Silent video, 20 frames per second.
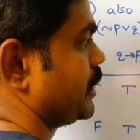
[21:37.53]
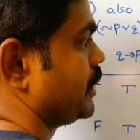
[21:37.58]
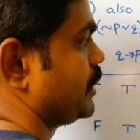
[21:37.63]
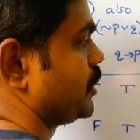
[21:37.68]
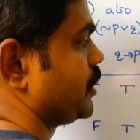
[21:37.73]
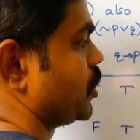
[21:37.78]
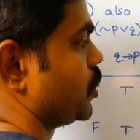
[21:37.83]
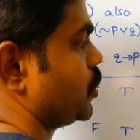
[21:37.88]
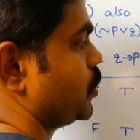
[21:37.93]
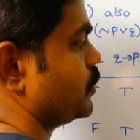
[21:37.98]

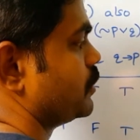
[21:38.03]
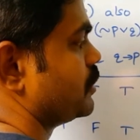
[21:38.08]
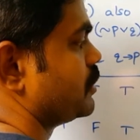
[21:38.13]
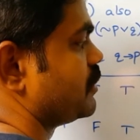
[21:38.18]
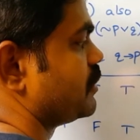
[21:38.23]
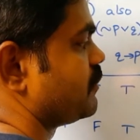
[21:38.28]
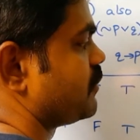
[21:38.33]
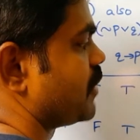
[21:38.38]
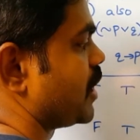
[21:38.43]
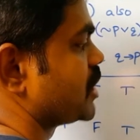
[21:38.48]

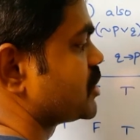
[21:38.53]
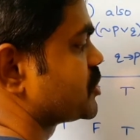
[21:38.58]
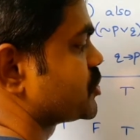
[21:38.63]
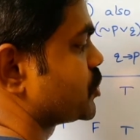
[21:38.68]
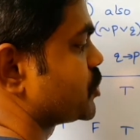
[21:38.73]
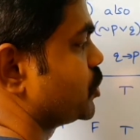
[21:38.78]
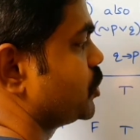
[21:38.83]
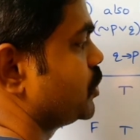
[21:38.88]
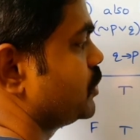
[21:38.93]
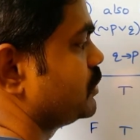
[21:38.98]
true. False,
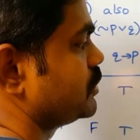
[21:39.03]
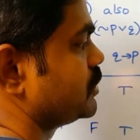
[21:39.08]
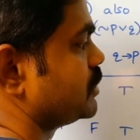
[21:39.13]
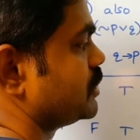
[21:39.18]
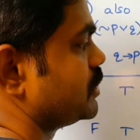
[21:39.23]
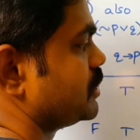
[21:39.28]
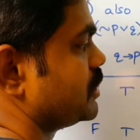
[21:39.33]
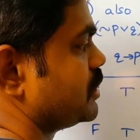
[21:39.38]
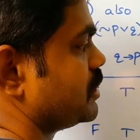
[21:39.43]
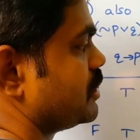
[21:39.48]

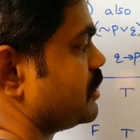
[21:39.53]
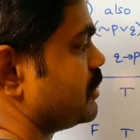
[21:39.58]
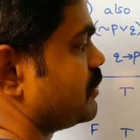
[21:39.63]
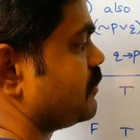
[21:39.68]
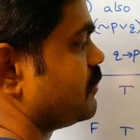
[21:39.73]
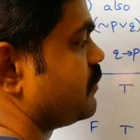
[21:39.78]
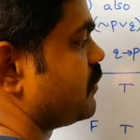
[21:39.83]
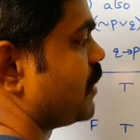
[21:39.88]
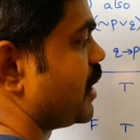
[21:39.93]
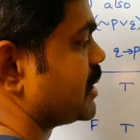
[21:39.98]
true,
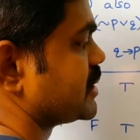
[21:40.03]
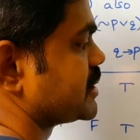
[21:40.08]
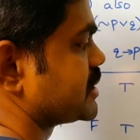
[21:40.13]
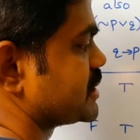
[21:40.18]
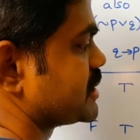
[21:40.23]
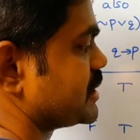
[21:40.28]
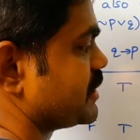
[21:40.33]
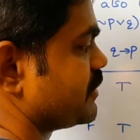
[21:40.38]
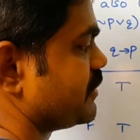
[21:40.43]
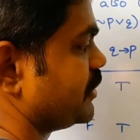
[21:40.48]

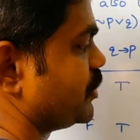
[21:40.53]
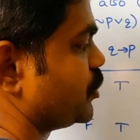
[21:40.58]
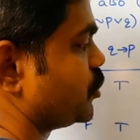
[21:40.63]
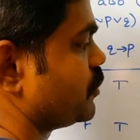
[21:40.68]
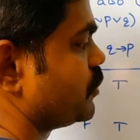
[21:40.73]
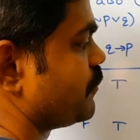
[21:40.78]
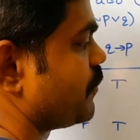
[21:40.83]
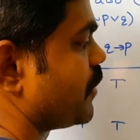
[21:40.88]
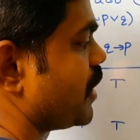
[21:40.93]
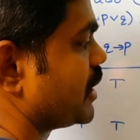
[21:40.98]
false.
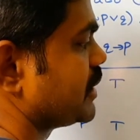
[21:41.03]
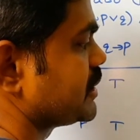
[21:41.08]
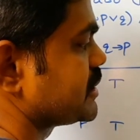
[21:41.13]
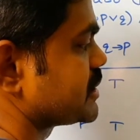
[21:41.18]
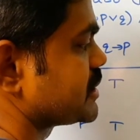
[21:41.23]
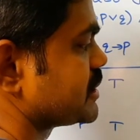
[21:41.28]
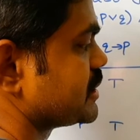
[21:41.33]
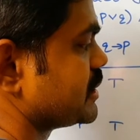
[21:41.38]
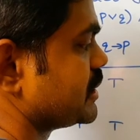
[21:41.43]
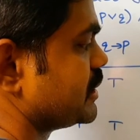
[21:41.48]
True,
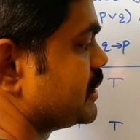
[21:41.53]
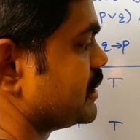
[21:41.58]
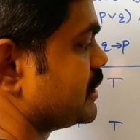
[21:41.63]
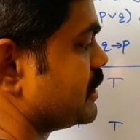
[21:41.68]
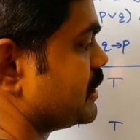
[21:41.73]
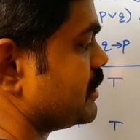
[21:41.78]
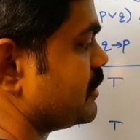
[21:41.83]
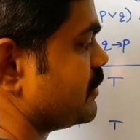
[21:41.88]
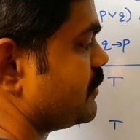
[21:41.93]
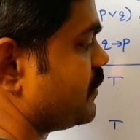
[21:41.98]
false,
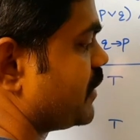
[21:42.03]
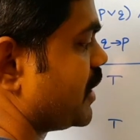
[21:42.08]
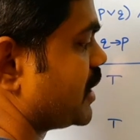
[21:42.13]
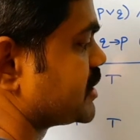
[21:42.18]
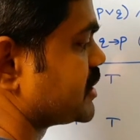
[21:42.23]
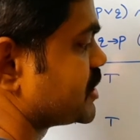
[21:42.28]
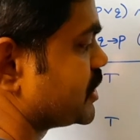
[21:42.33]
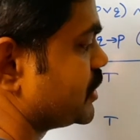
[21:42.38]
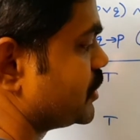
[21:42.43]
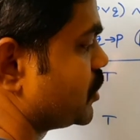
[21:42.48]

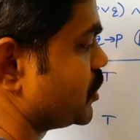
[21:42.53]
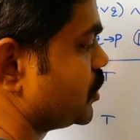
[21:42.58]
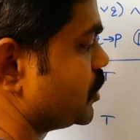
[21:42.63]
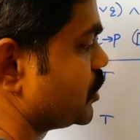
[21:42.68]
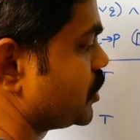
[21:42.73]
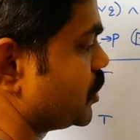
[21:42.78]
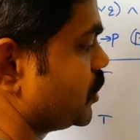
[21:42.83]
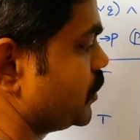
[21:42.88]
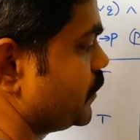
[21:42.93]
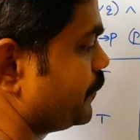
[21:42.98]
false. True,
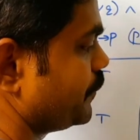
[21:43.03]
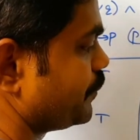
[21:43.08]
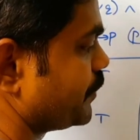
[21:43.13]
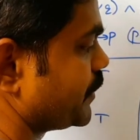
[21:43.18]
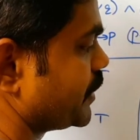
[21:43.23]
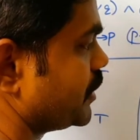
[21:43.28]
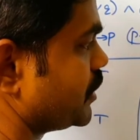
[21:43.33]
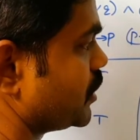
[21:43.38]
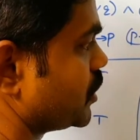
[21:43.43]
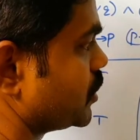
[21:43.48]
true,
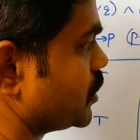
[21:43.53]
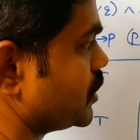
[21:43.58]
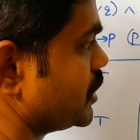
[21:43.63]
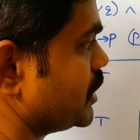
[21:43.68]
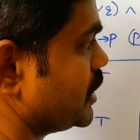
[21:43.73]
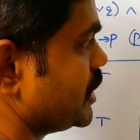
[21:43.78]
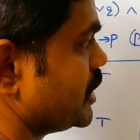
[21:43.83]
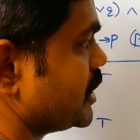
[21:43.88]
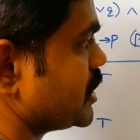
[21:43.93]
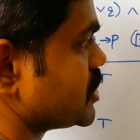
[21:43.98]

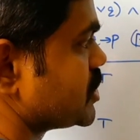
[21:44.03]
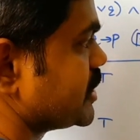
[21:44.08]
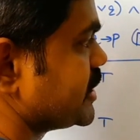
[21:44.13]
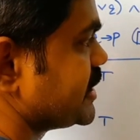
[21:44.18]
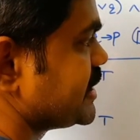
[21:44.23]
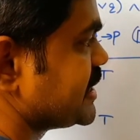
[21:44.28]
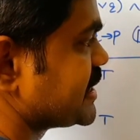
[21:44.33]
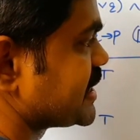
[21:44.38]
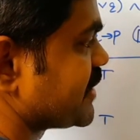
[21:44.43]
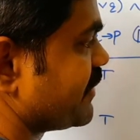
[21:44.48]
true. So
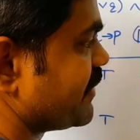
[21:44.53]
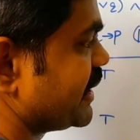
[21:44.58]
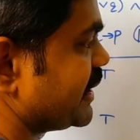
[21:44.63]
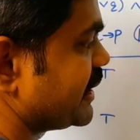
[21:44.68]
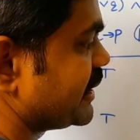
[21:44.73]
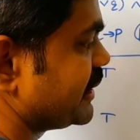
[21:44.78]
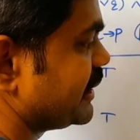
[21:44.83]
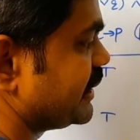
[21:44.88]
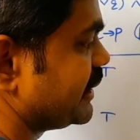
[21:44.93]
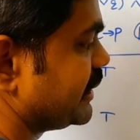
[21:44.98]
this is
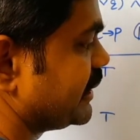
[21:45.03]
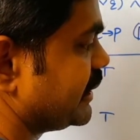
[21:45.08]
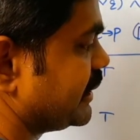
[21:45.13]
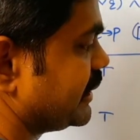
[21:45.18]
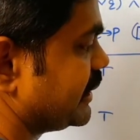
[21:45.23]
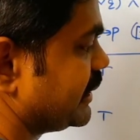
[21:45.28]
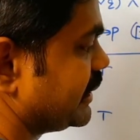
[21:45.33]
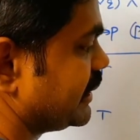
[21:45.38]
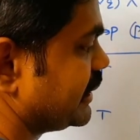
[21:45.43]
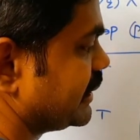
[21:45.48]
our
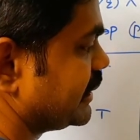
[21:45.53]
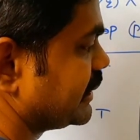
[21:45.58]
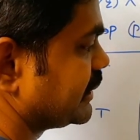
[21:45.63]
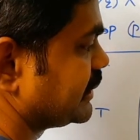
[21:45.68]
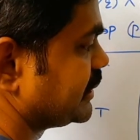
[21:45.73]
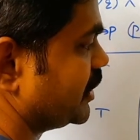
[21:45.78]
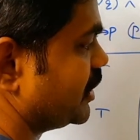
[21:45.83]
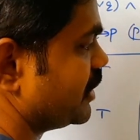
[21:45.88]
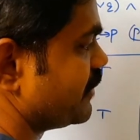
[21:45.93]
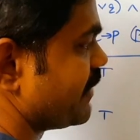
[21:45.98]

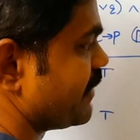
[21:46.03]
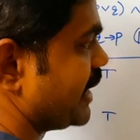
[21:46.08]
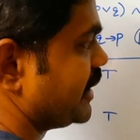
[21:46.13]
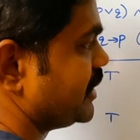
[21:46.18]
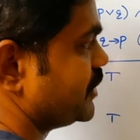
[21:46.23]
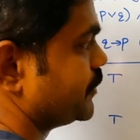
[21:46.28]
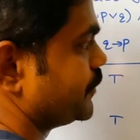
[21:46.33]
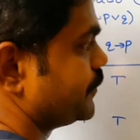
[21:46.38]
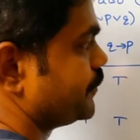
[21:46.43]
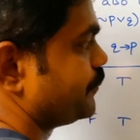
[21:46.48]
third
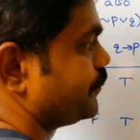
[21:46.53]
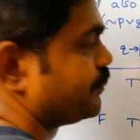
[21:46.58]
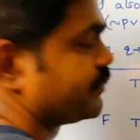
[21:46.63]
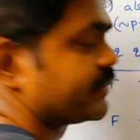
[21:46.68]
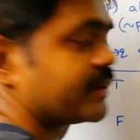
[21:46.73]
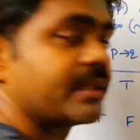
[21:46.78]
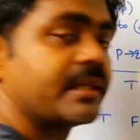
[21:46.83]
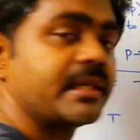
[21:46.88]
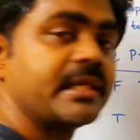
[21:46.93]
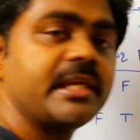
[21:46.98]
value.
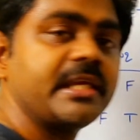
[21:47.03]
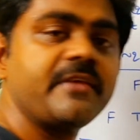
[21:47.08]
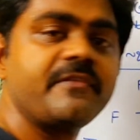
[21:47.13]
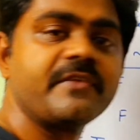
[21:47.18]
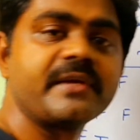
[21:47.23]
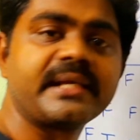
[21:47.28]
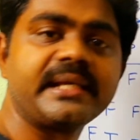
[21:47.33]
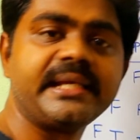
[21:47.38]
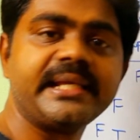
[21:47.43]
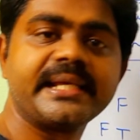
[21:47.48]
If you
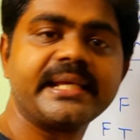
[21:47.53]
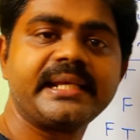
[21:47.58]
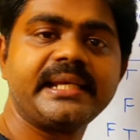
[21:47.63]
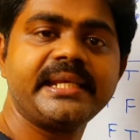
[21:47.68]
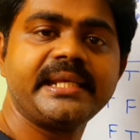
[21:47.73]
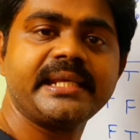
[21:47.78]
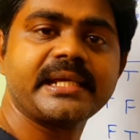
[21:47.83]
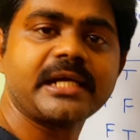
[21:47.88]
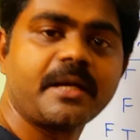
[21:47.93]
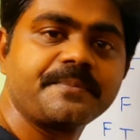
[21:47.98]

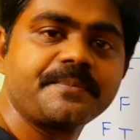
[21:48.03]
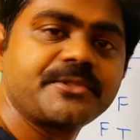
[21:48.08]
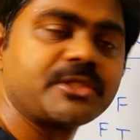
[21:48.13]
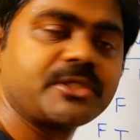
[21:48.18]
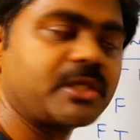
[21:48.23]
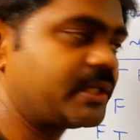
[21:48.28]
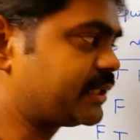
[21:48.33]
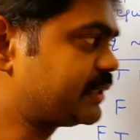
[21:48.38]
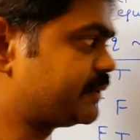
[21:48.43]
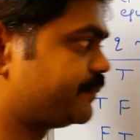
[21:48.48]
clearly
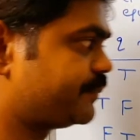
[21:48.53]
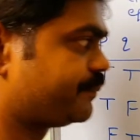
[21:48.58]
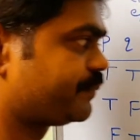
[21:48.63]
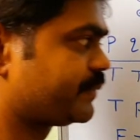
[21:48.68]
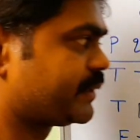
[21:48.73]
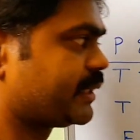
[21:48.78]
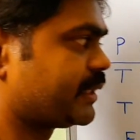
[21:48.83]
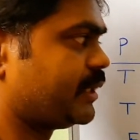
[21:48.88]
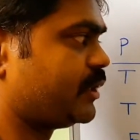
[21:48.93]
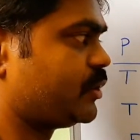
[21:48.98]
observe,
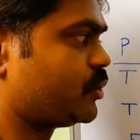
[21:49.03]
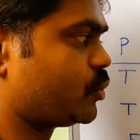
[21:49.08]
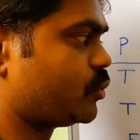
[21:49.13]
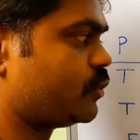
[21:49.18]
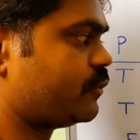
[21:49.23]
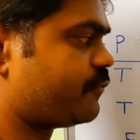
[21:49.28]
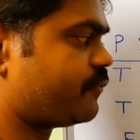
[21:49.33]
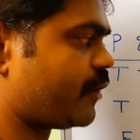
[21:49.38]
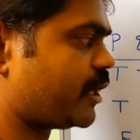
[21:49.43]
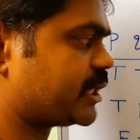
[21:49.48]

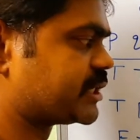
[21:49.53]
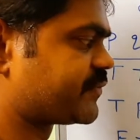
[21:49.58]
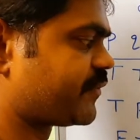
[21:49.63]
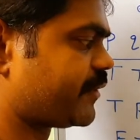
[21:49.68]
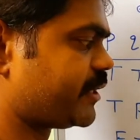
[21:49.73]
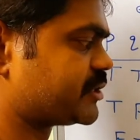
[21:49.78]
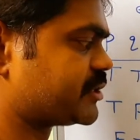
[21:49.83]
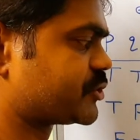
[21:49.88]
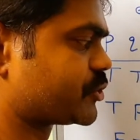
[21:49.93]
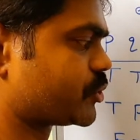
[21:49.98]
true, false,
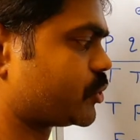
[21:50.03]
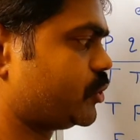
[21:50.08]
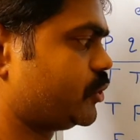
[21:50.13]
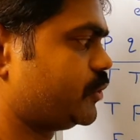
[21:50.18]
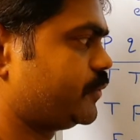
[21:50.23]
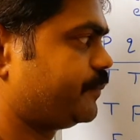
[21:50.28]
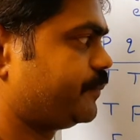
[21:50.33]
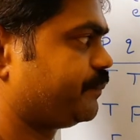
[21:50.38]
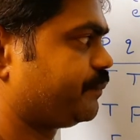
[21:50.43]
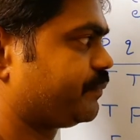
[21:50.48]
false,
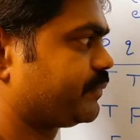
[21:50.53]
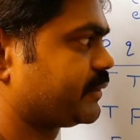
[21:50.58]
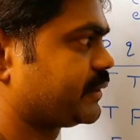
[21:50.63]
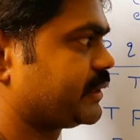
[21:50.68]
true,